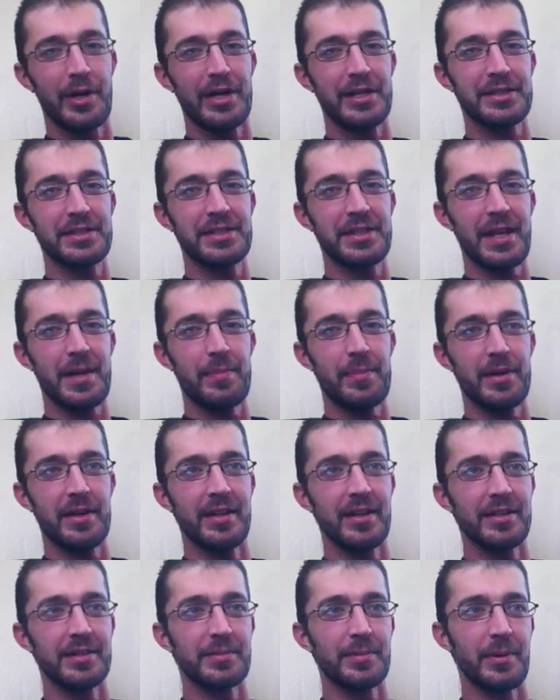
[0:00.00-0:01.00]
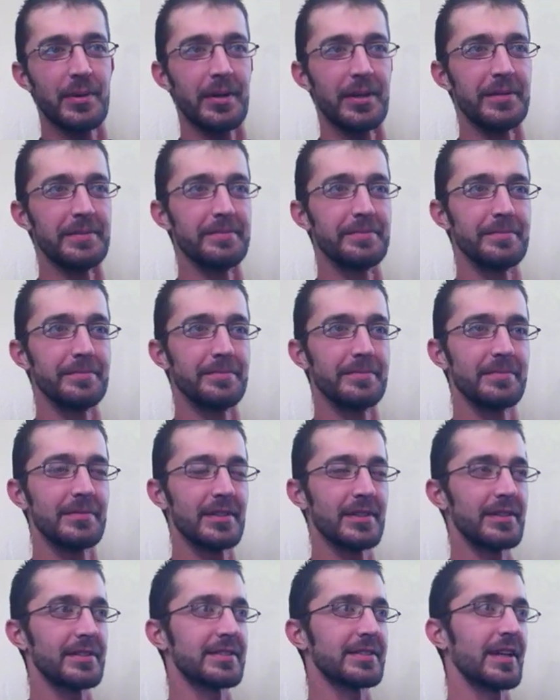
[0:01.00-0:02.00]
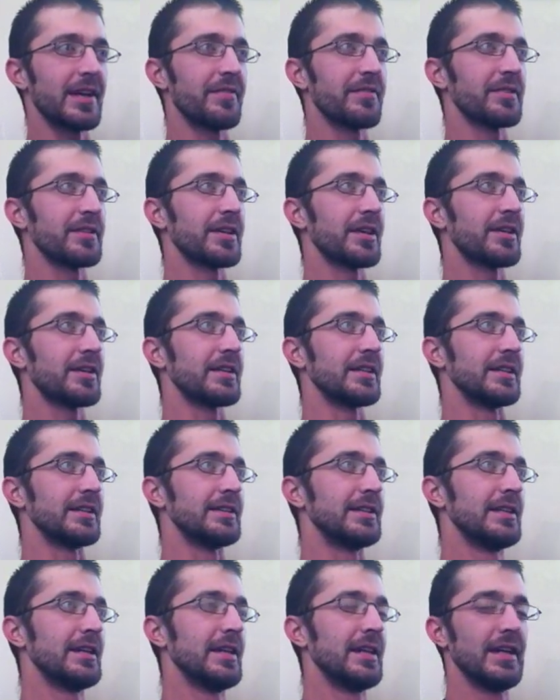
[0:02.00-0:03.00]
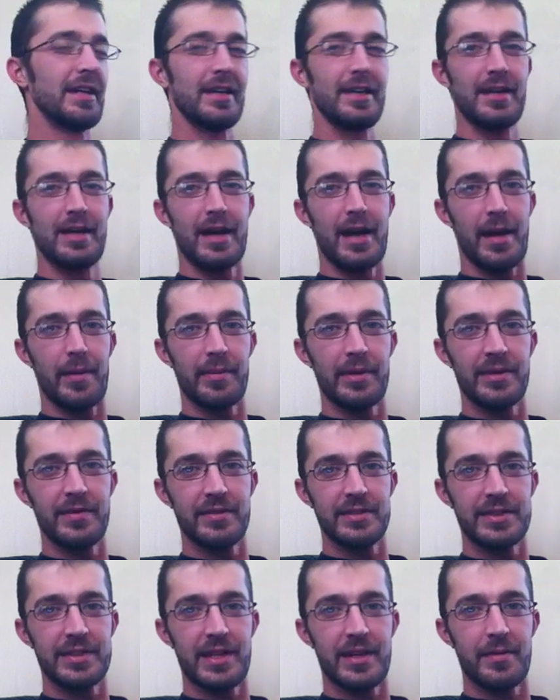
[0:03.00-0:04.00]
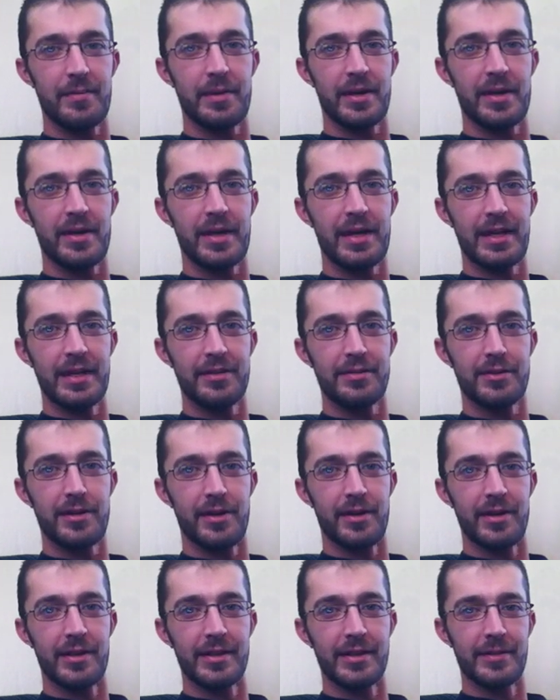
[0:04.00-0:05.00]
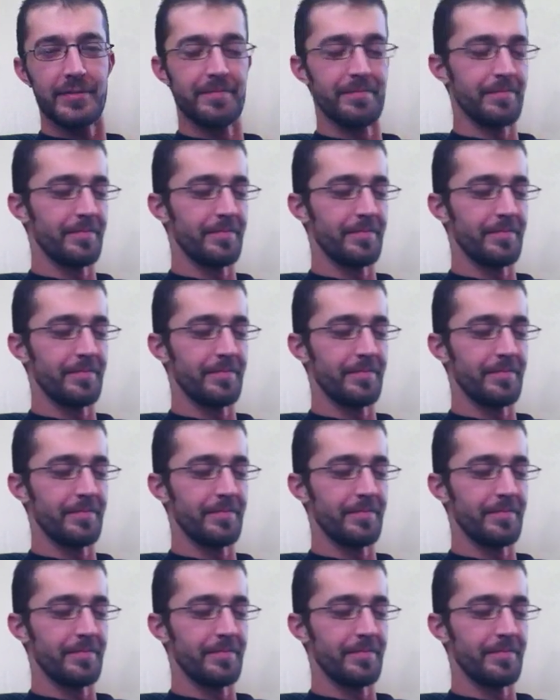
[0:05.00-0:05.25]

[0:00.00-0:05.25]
I slept in this morning till 7:30. I believe it's now about 8:30.